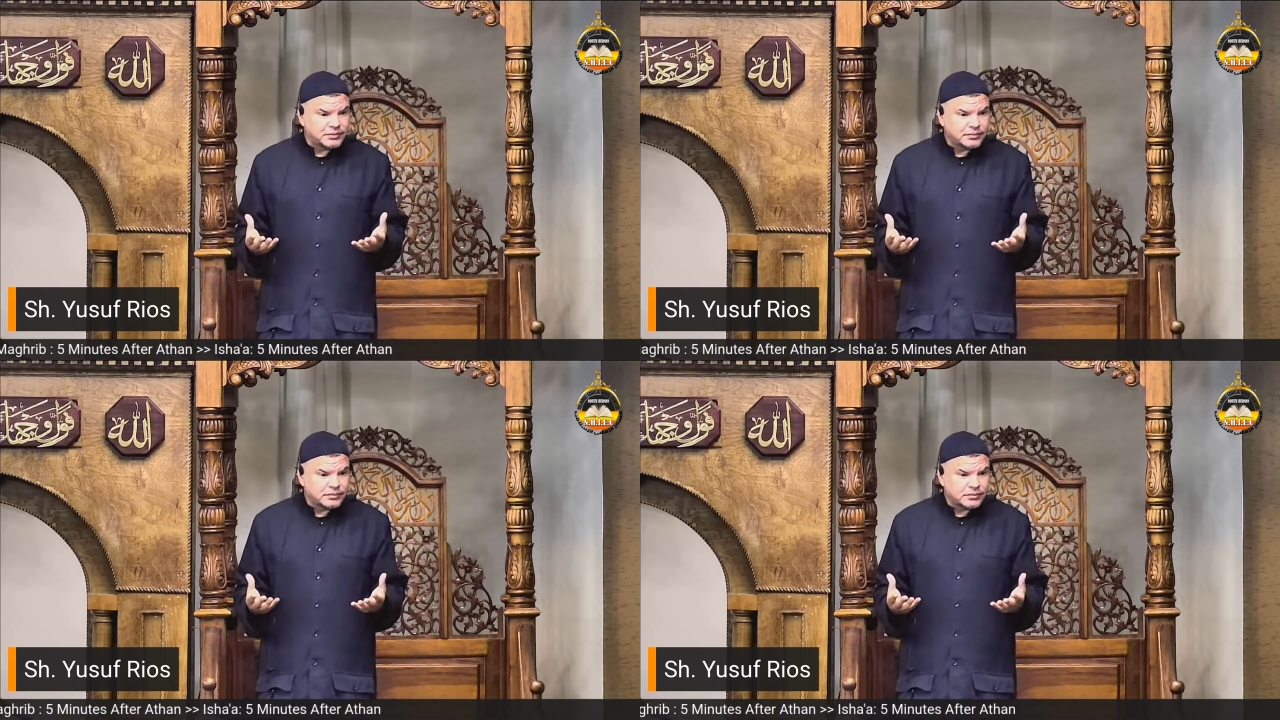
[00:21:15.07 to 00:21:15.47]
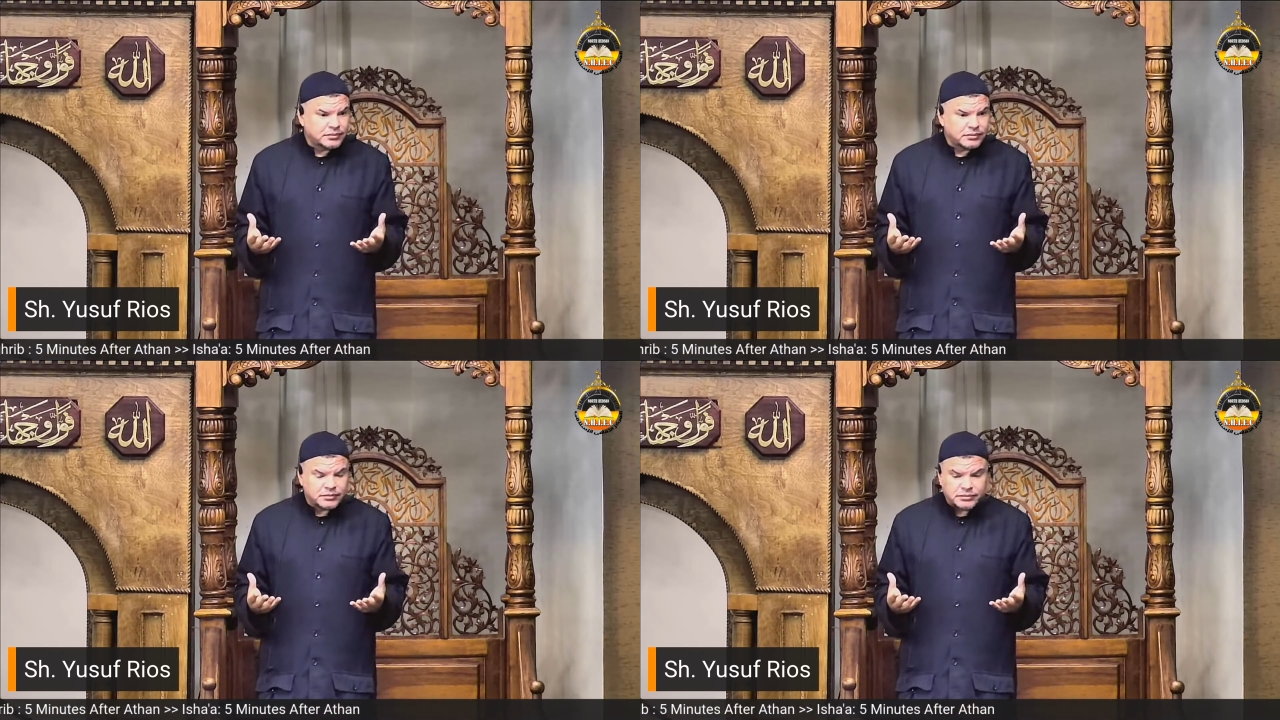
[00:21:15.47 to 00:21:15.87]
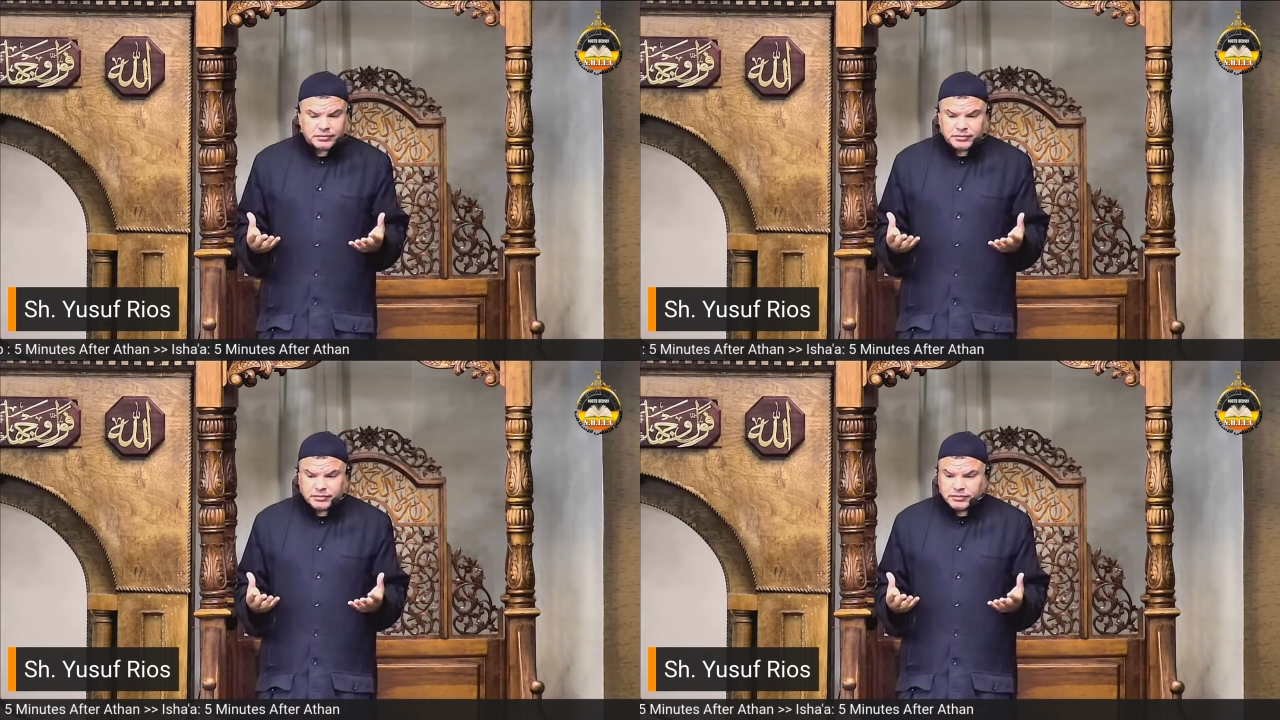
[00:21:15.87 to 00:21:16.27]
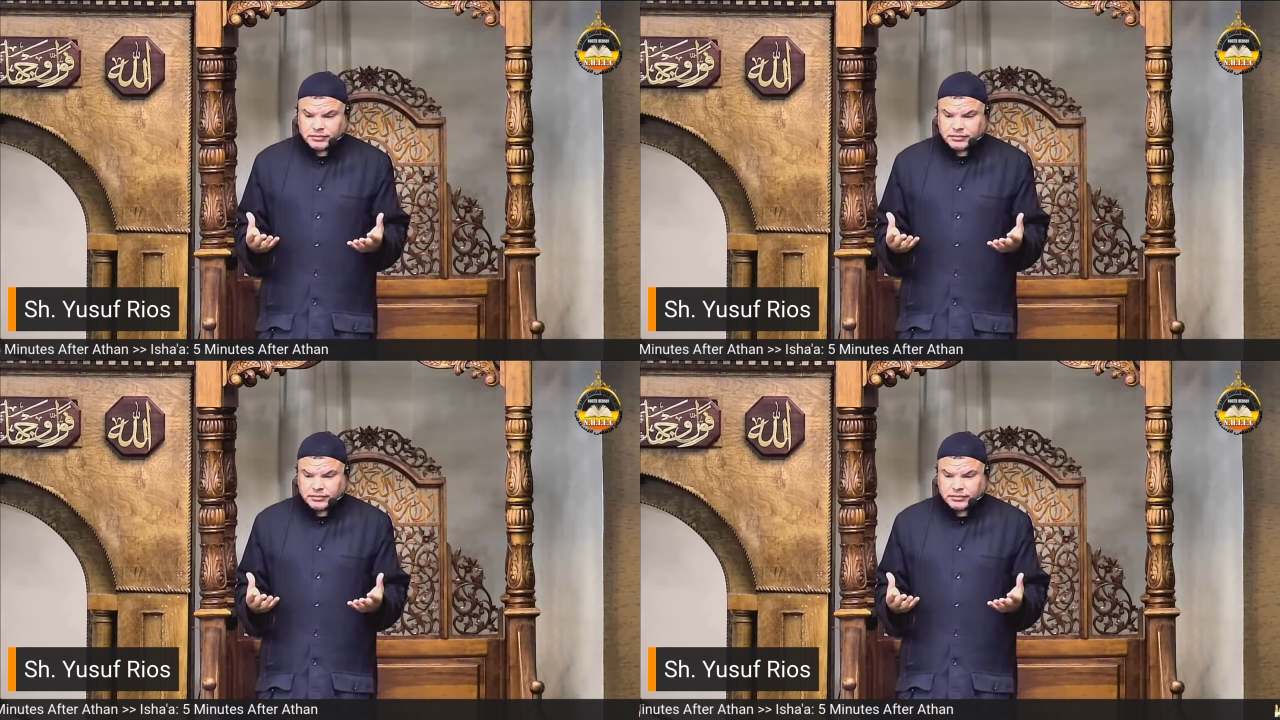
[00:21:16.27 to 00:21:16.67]

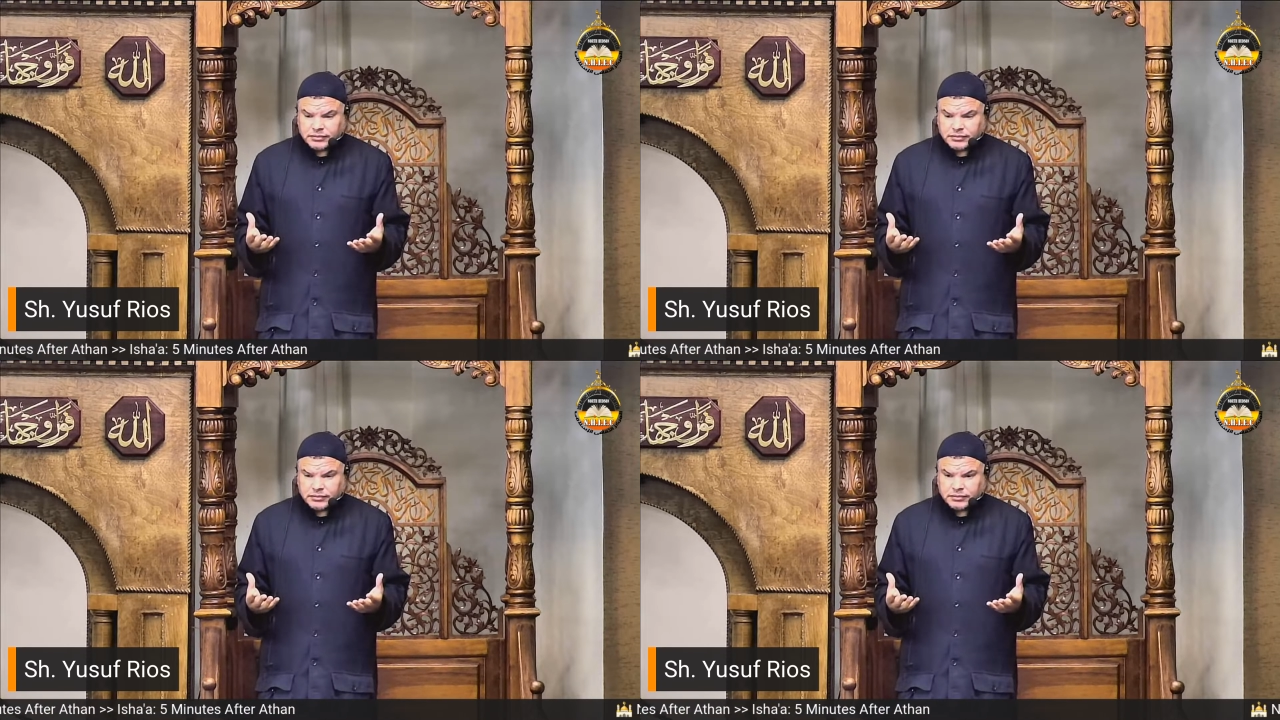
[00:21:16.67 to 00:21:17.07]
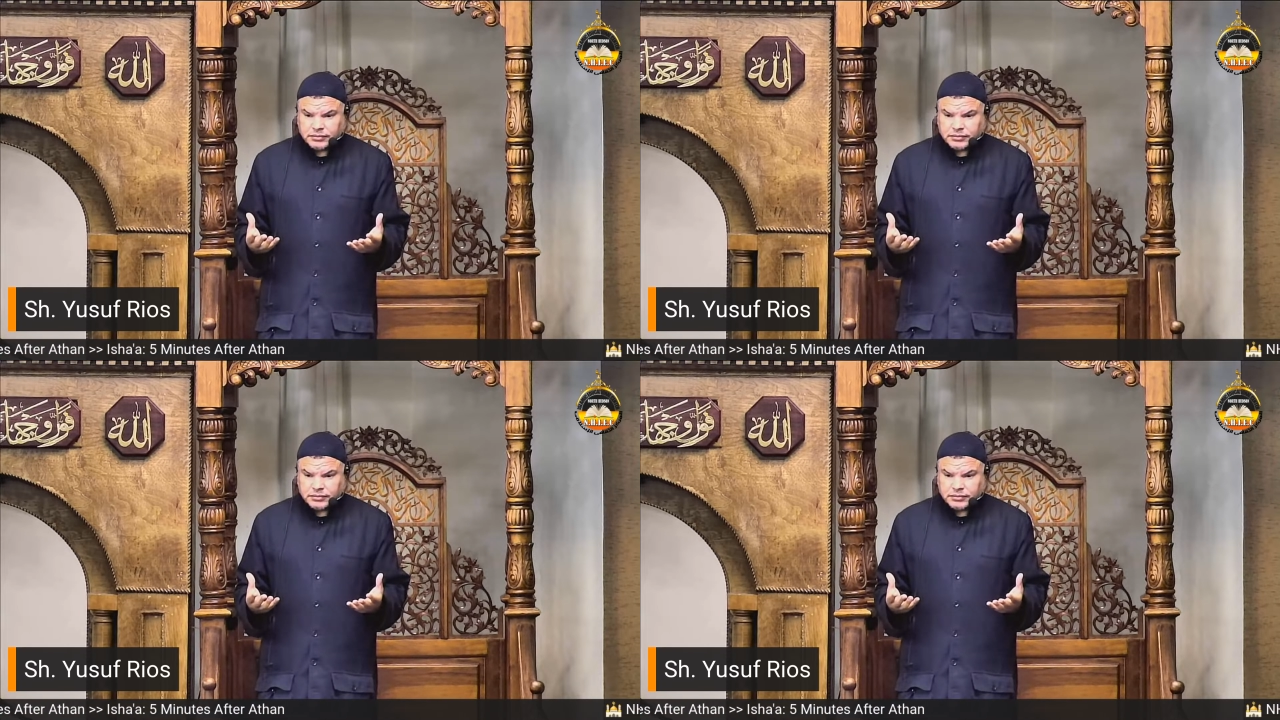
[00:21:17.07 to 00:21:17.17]
No one is speaking in this clip.